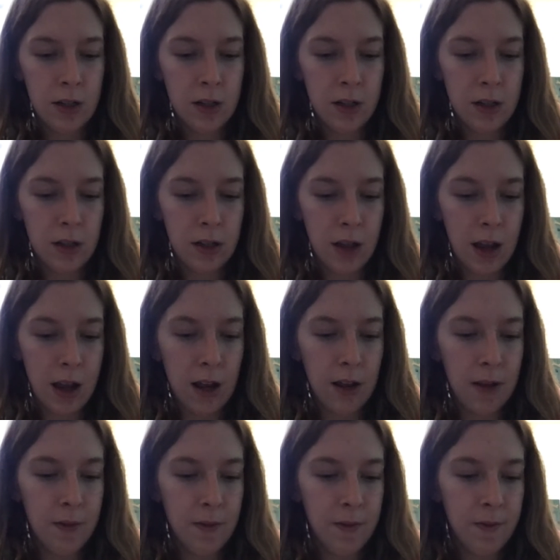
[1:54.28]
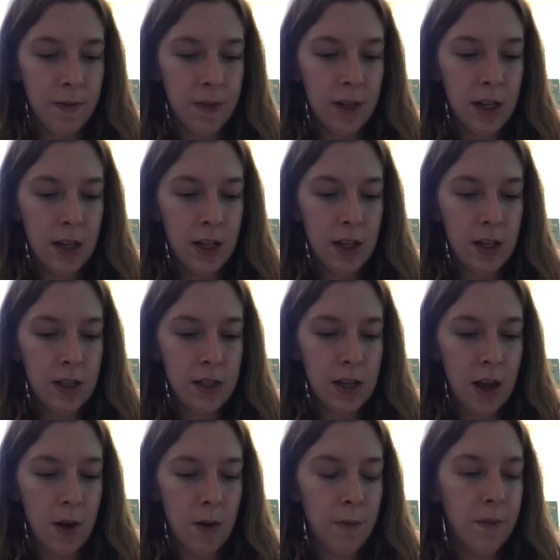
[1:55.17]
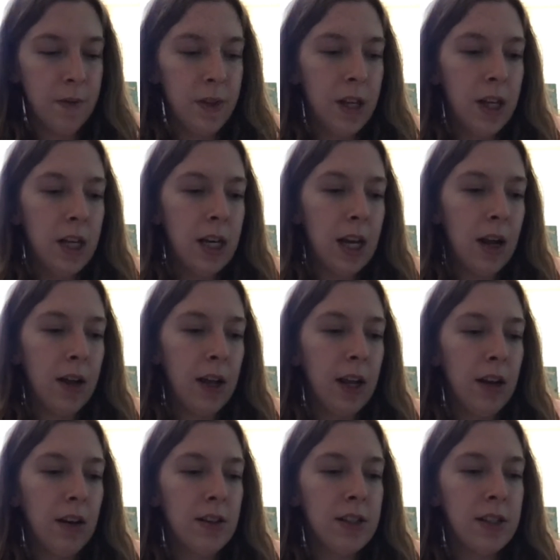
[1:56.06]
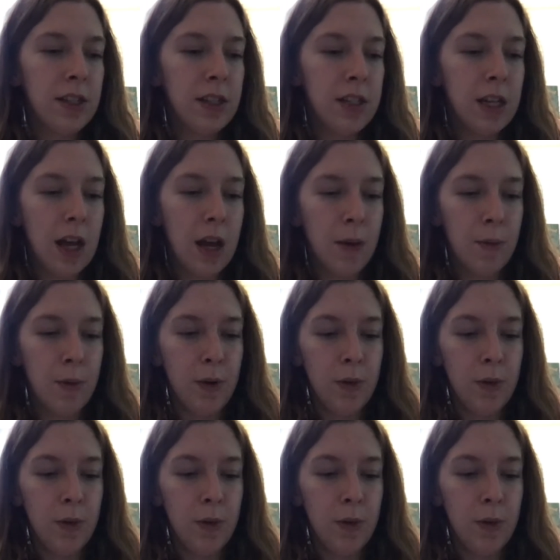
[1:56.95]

Okay, so now here's the tip.